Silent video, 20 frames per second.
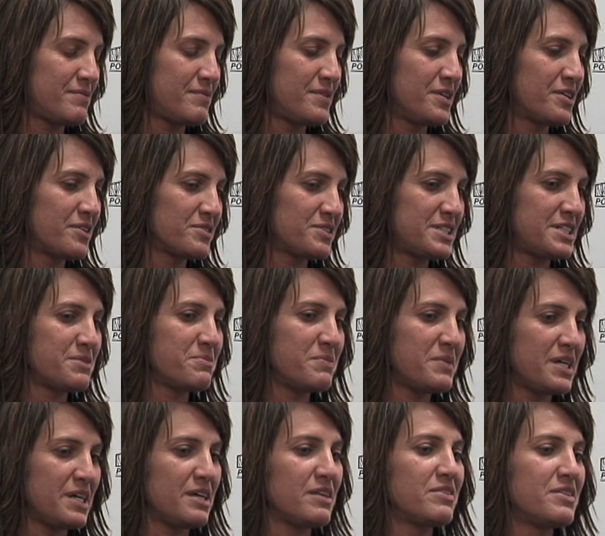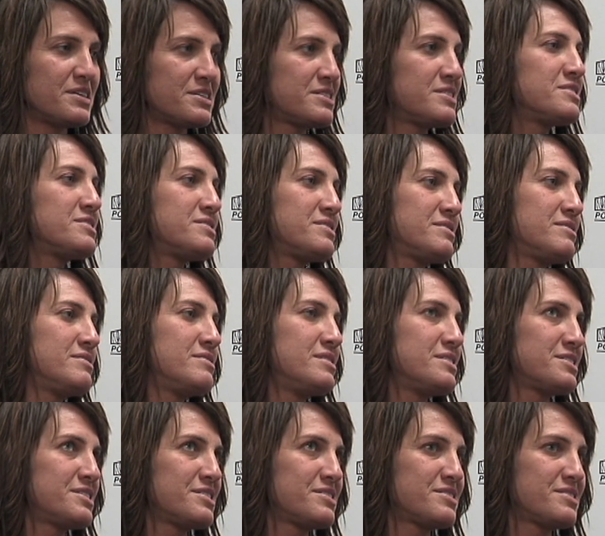you know, to me, this is
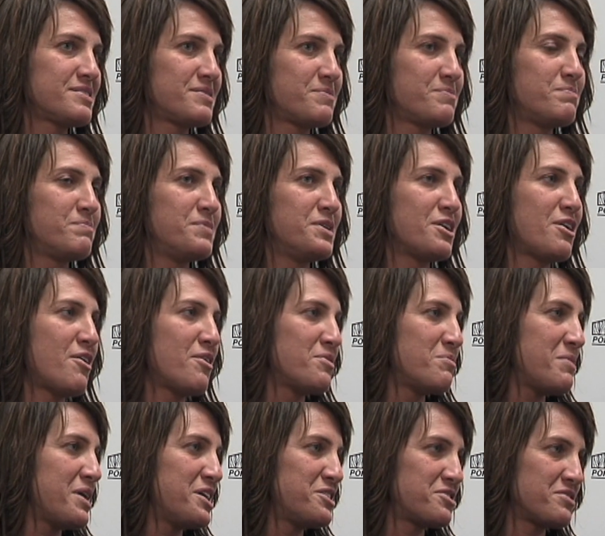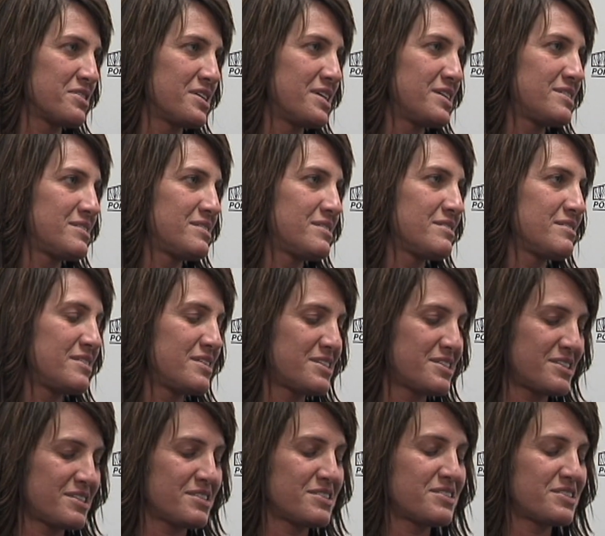beyond the major leagues. Mm-hmm.
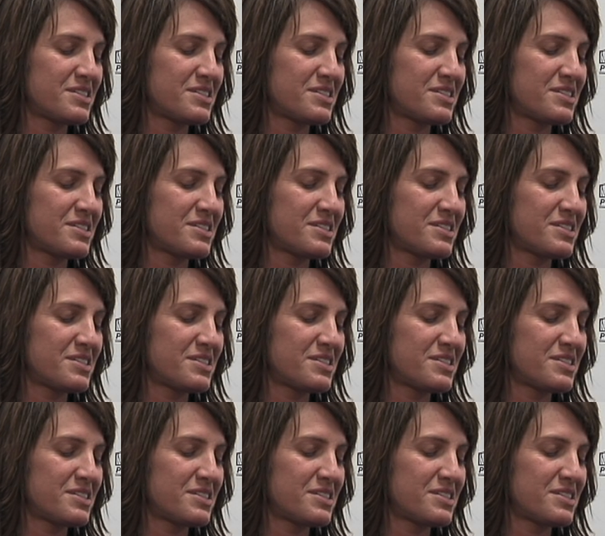This